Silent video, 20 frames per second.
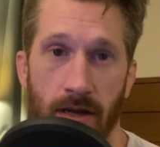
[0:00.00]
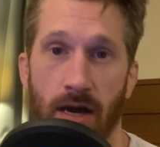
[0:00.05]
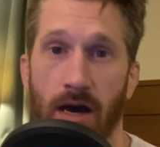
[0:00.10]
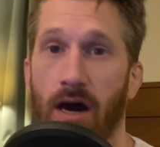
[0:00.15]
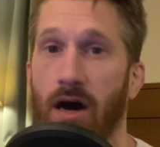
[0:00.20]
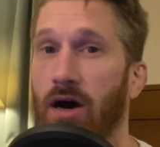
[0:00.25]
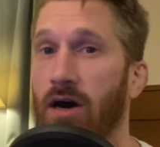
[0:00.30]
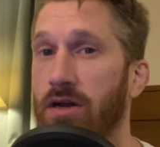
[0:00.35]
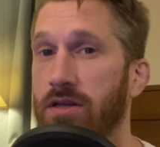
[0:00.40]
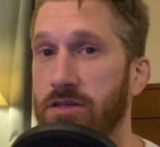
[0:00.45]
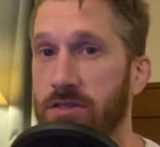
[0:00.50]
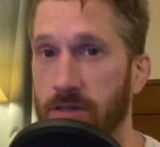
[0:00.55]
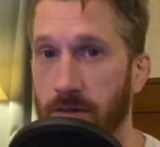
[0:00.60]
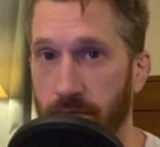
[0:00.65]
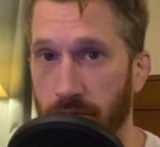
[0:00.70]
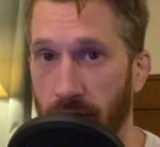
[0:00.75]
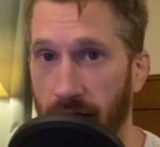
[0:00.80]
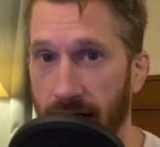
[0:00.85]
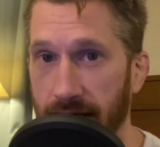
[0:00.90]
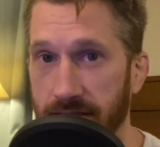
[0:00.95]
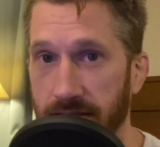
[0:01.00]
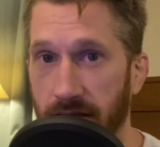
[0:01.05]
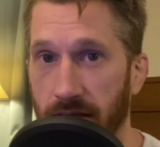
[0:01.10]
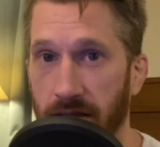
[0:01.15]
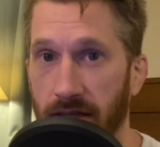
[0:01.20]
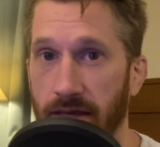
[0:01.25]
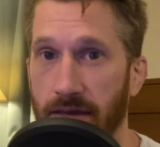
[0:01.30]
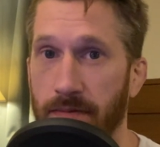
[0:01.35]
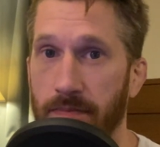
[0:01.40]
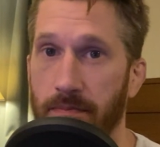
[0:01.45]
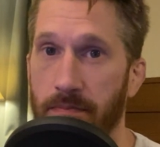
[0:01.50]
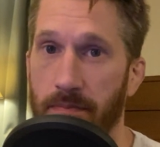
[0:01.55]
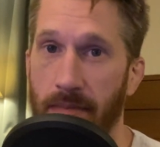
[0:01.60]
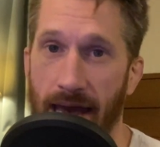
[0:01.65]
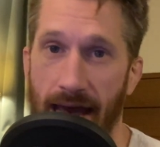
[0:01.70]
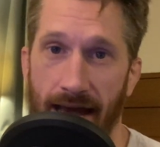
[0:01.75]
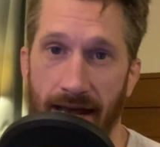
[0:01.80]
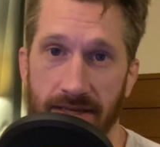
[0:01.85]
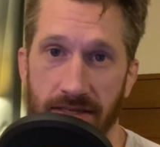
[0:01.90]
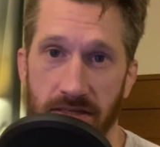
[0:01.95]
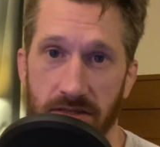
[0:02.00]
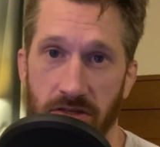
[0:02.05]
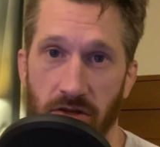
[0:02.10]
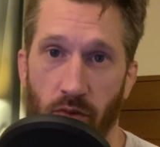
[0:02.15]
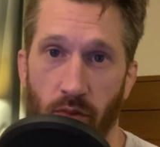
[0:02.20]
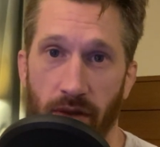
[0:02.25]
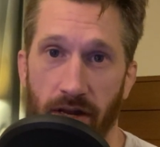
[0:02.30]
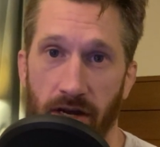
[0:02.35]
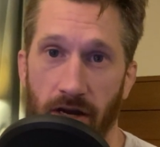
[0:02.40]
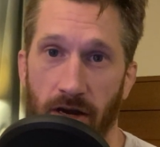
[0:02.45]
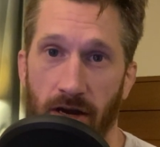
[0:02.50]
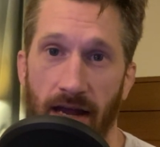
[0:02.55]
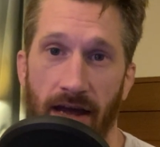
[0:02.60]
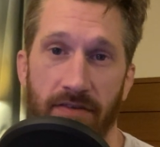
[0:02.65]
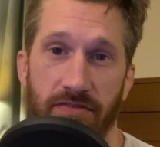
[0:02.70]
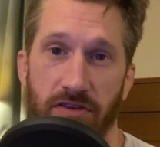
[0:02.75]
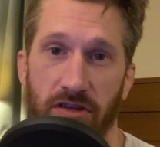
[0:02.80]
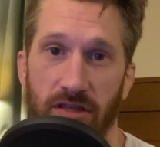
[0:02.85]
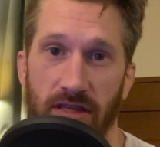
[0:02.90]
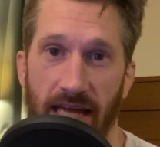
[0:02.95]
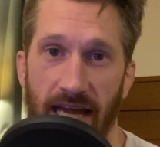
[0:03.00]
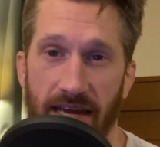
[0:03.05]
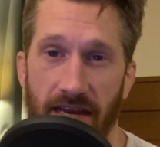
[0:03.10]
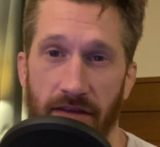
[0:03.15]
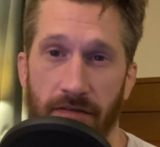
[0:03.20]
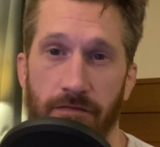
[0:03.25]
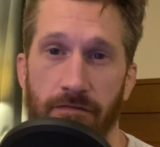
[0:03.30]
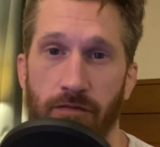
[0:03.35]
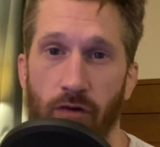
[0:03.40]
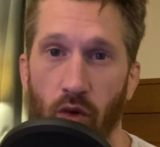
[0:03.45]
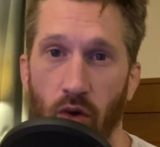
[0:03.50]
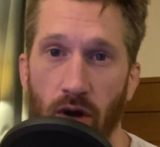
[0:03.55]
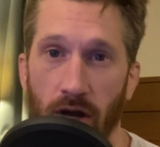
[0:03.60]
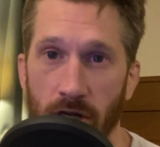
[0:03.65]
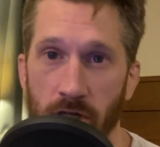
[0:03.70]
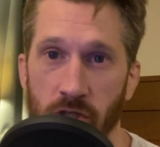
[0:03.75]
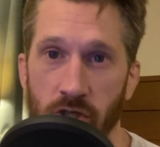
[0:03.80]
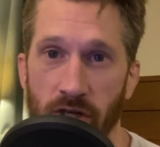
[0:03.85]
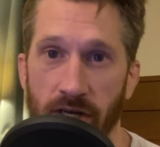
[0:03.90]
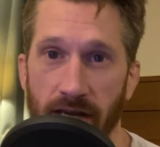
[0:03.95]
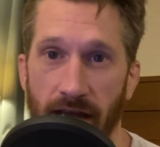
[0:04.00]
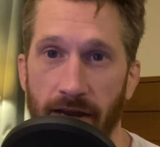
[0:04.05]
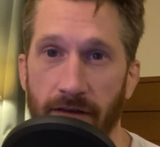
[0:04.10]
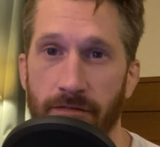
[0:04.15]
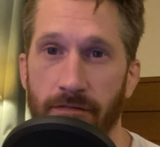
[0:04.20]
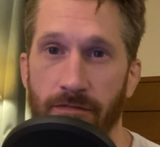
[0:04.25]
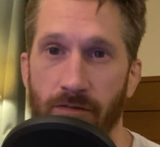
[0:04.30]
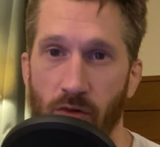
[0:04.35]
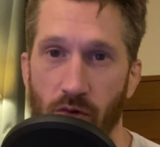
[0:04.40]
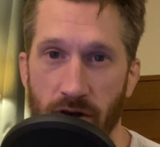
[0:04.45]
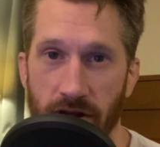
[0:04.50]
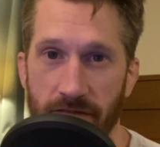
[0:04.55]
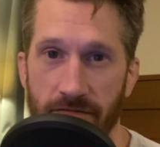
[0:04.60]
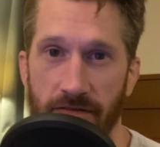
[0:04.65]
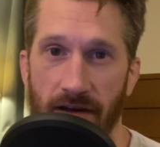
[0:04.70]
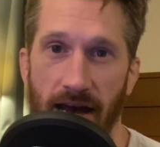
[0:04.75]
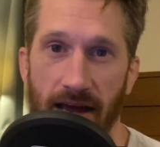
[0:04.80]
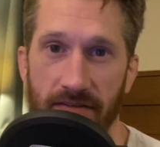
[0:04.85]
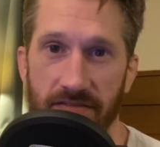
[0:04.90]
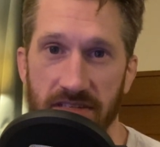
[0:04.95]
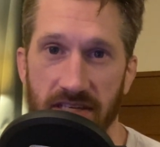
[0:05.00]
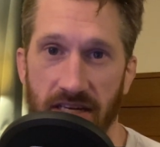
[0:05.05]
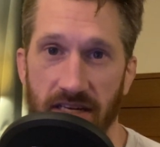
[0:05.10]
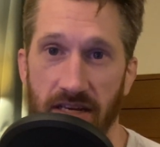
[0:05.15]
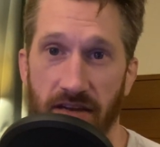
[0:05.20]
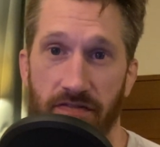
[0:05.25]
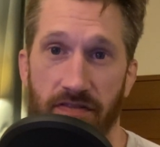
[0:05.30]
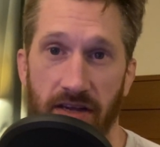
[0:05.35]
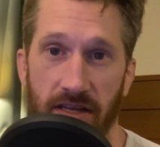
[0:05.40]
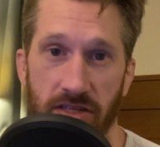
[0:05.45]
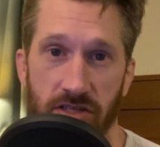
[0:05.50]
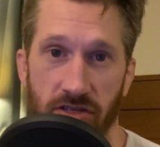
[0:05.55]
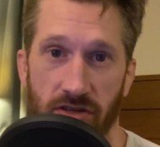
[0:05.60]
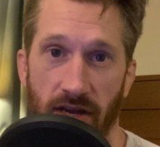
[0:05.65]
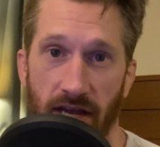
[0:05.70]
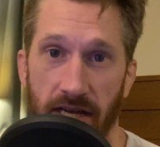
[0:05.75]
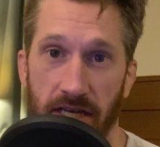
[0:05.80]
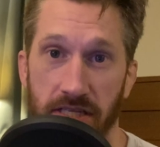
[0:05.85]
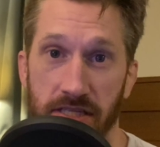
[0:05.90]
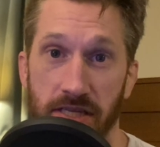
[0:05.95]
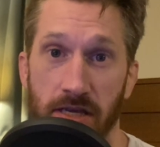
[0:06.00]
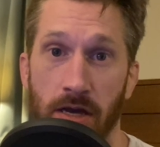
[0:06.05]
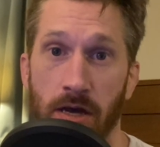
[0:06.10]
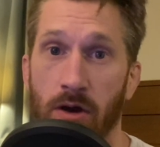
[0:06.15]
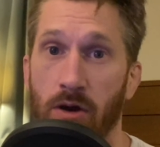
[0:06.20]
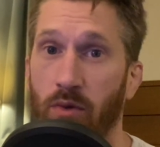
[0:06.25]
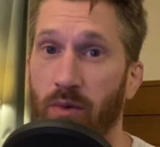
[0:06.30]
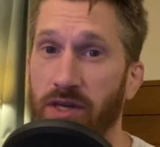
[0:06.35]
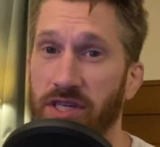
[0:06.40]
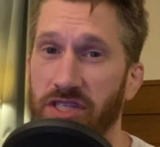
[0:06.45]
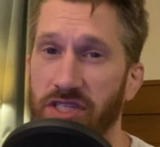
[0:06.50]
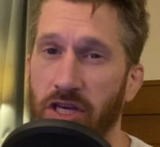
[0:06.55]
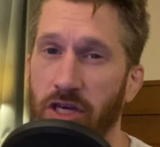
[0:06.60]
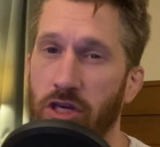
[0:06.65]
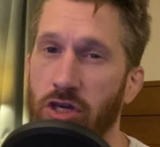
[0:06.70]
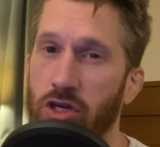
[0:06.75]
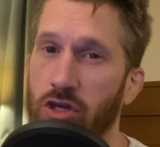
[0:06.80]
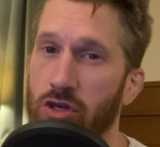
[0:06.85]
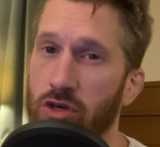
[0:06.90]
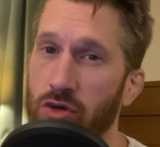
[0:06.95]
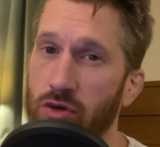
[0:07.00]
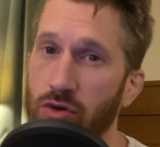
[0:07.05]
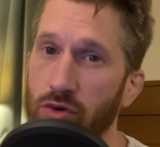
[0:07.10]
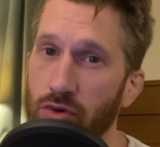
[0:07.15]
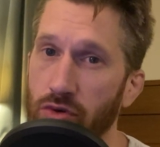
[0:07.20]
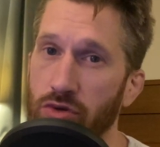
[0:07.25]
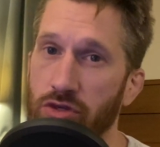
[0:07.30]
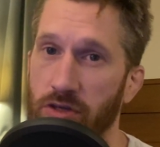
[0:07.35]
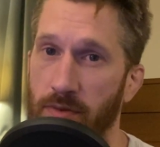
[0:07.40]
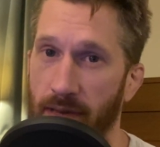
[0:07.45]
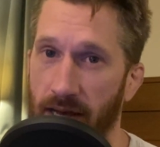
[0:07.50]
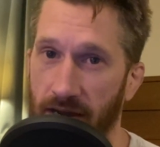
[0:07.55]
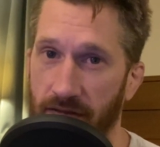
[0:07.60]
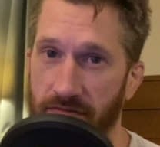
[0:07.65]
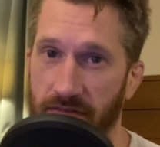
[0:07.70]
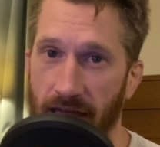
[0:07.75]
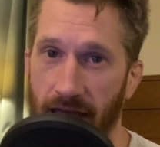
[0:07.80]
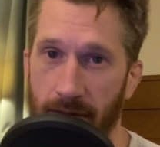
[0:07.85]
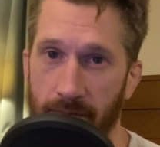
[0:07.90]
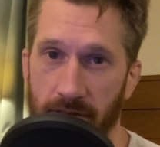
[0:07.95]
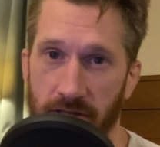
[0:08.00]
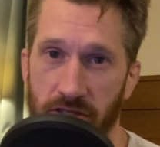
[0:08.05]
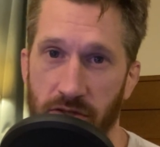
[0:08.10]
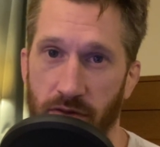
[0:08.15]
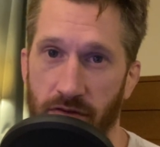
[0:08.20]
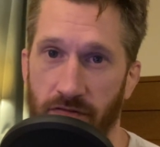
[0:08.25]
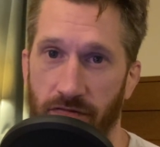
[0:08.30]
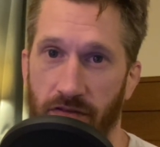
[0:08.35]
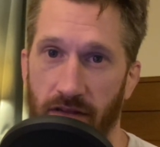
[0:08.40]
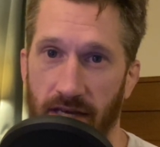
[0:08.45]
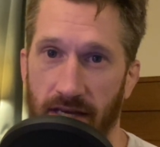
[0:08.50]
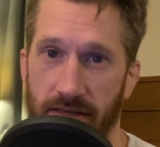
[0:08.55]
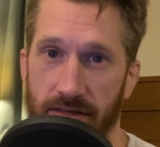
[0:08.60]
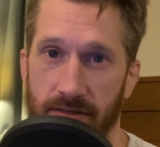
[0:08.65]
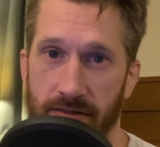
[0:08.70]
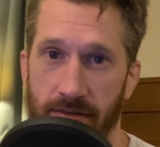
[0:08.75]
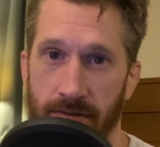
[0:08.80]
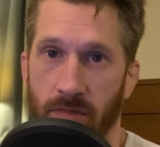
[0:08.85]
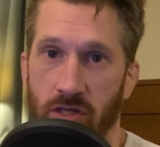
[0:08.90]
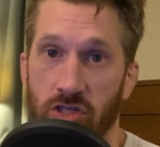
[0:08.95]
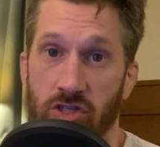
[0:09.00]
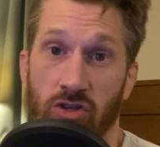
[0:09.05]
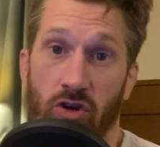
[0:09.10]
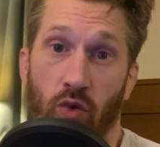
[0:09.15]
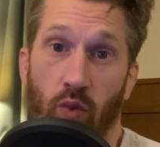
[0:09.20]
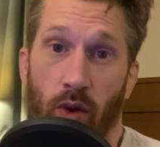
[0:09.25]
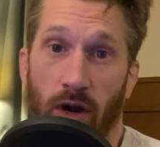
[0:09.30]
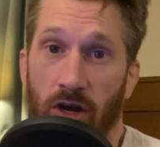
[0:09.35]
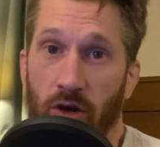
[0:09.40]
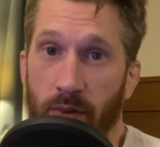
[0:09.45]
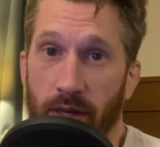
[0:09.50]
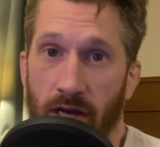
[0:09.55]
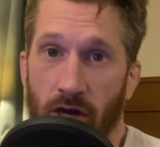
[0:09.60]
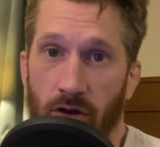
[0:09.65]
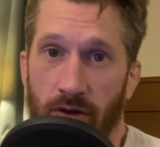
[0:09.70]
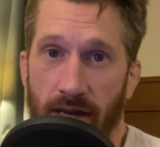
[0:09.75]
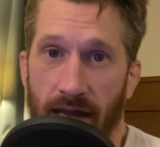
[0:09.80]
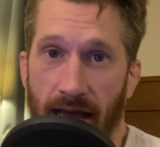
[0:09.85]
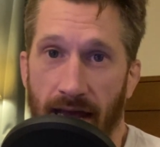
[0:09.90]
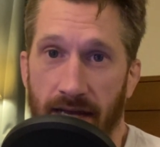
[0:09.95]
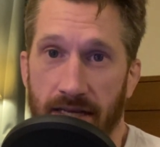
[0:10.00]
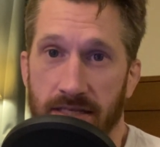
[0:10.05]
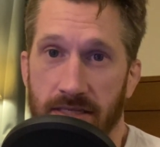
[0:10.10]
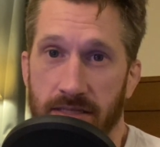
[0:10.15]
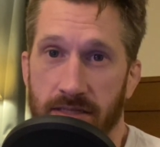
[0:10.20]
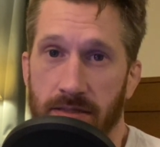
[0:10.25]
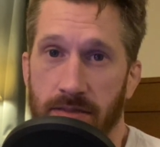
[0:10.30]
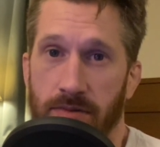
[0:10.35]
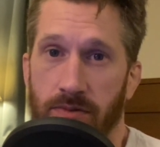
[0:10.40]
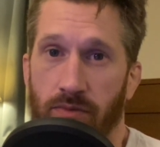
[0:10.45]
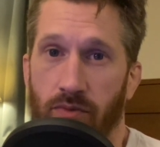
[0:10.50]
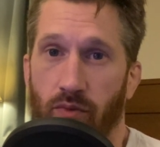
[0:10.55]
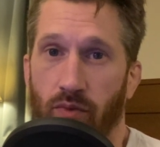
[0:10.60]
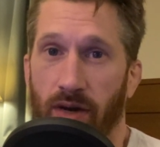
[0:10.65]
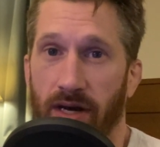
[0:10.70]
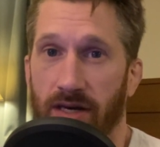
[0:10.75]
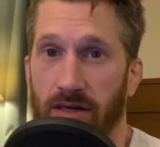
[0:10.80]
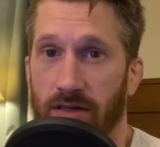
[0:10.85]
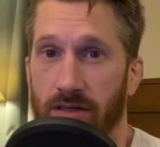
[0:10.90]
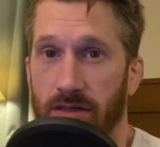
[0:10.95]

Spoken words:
Unsurprisingly, Max is the winner after landing 445 significant strikes. which is a huge amount of damage to inflict. So, where do we go next? Well,